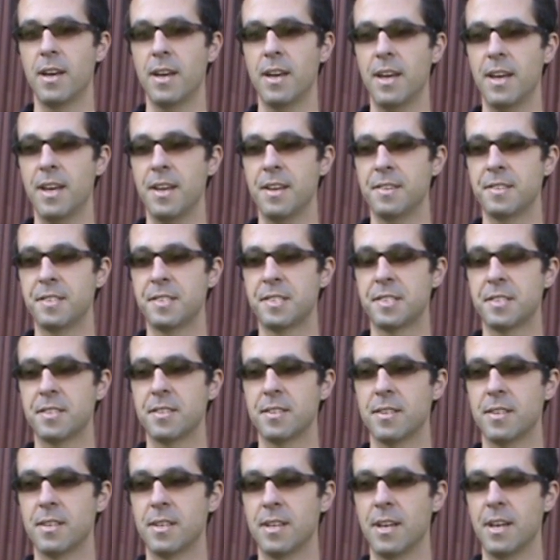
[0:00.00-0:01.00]
is
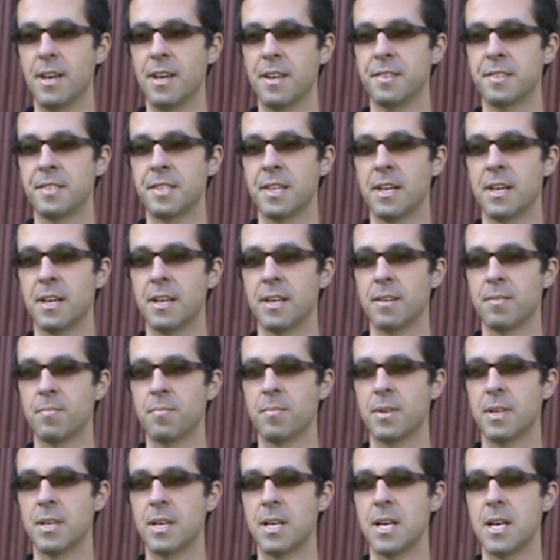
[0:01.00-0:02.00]

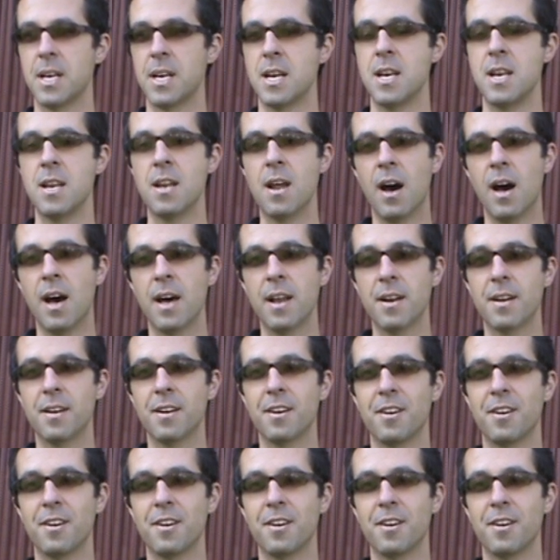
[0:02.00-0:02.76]
not